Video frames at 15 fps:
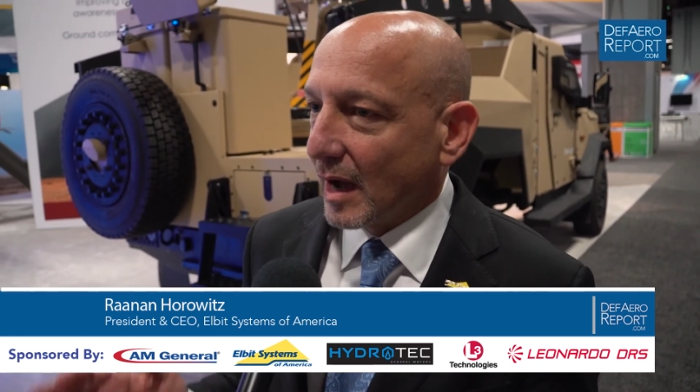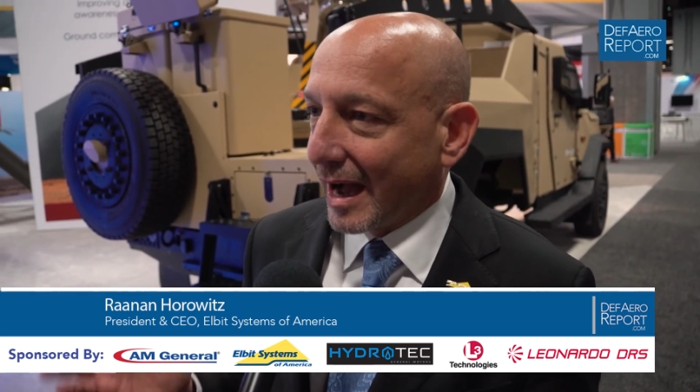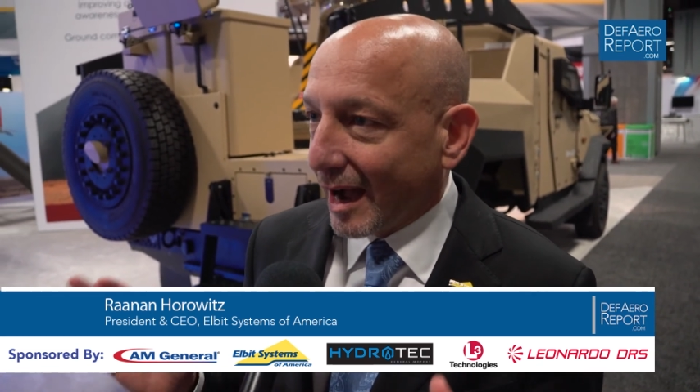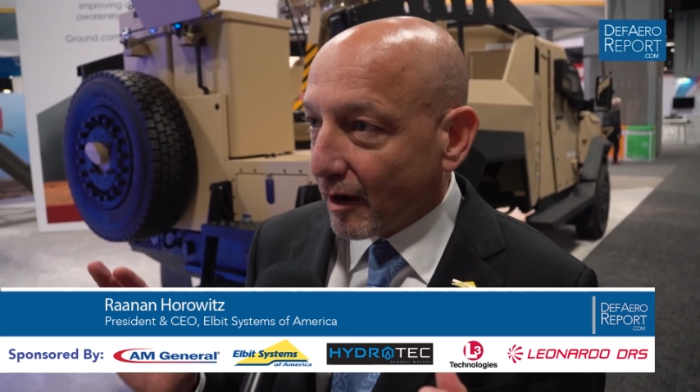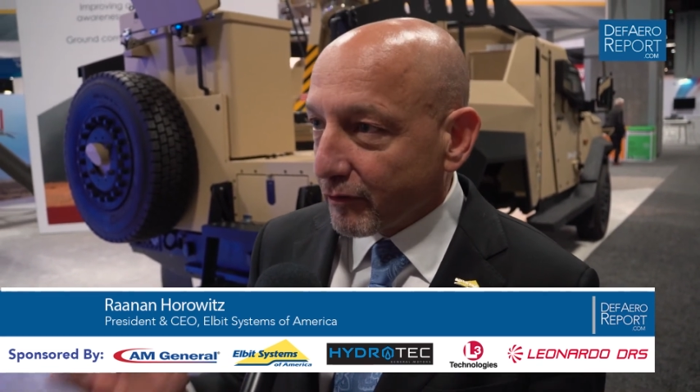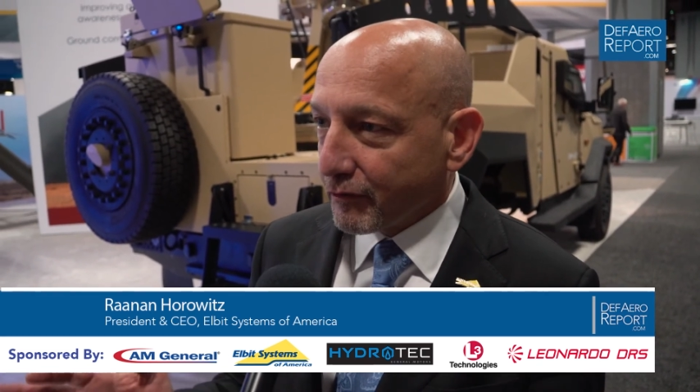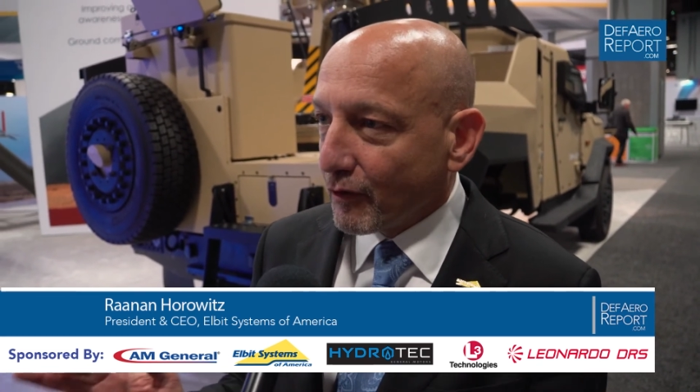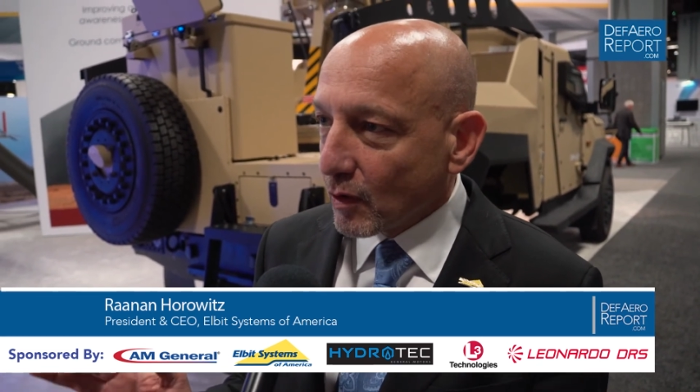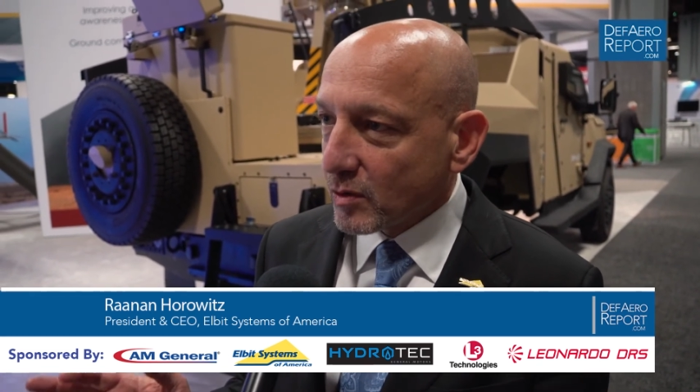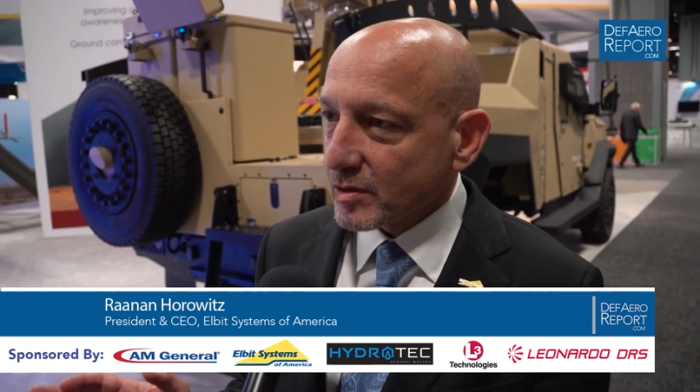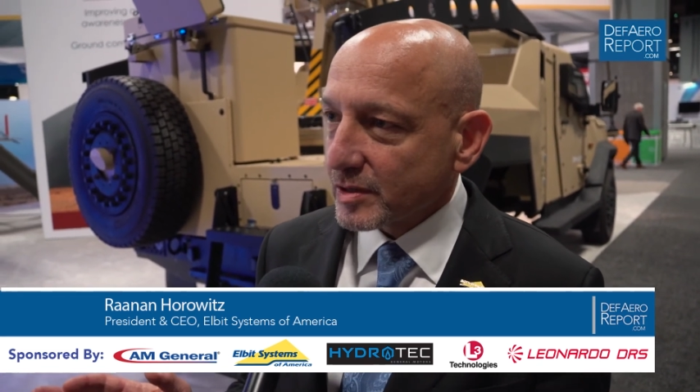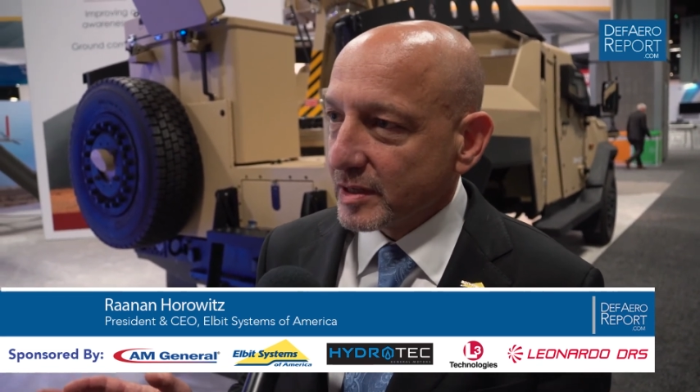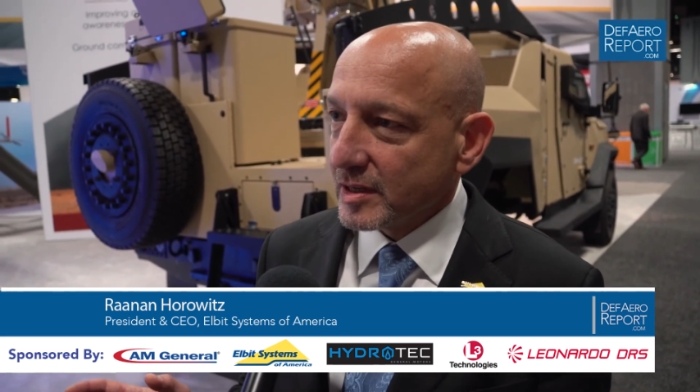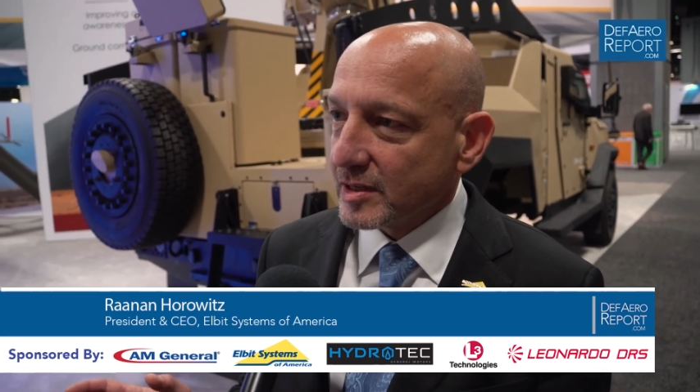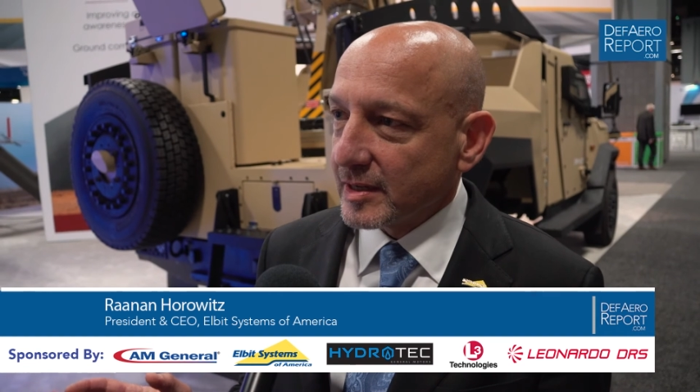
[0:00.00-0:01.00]
Our
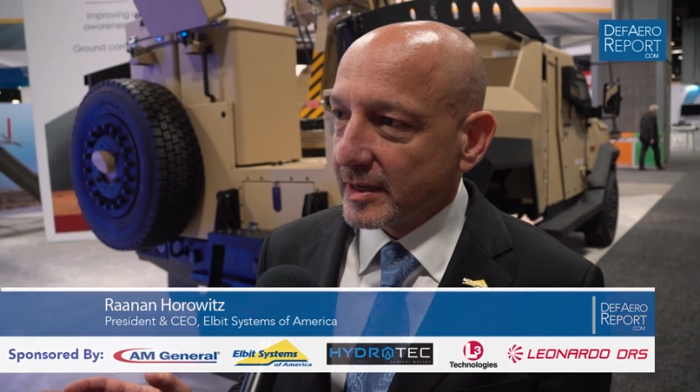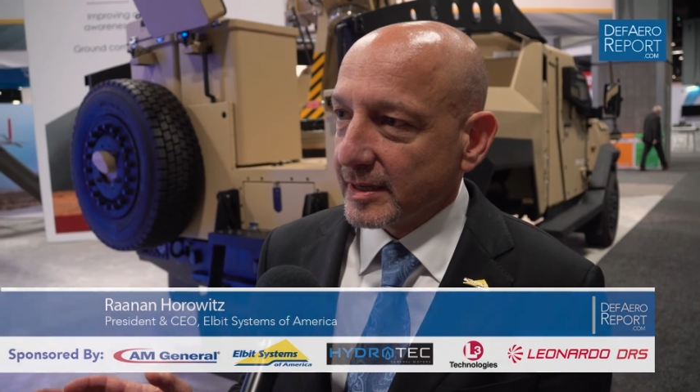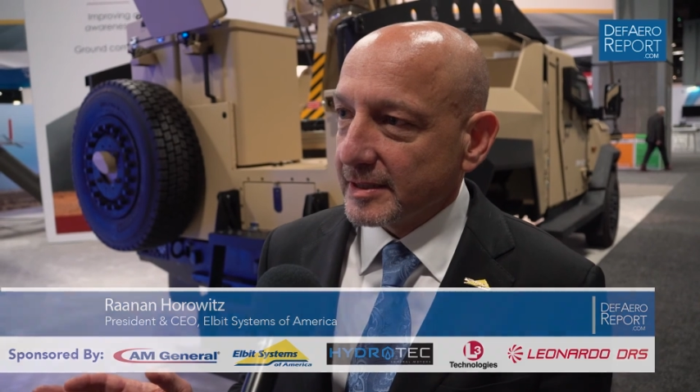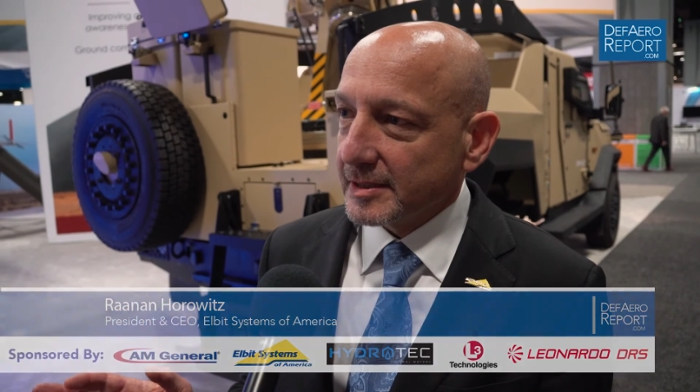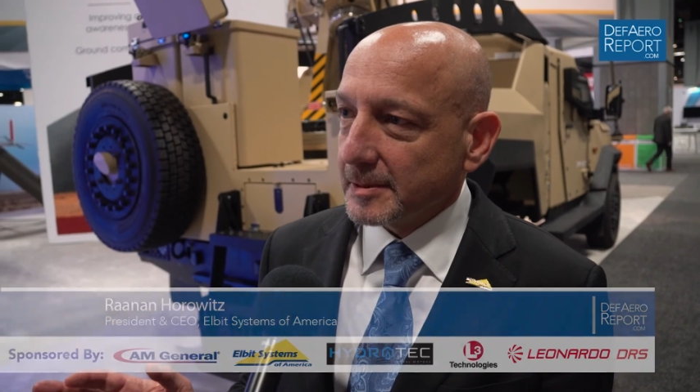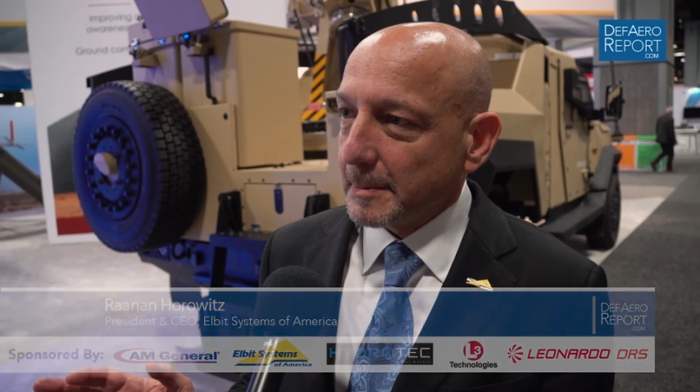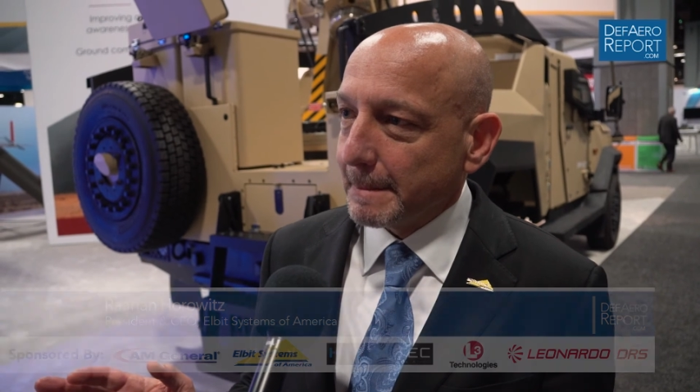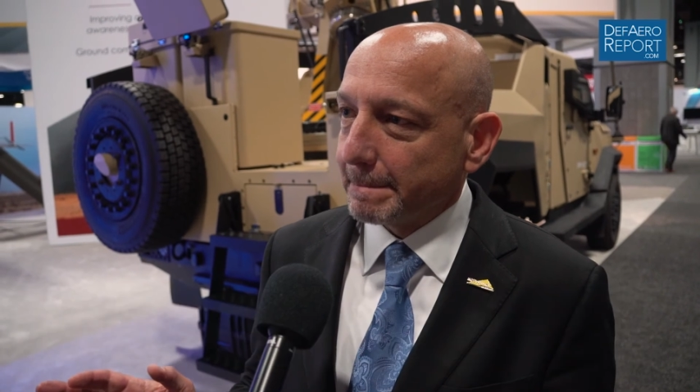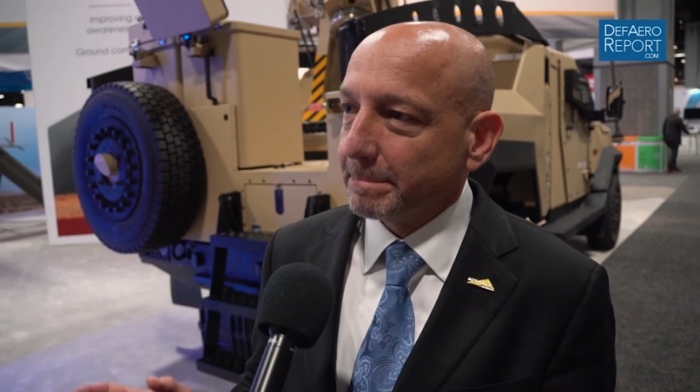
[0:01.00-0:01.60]
focus these days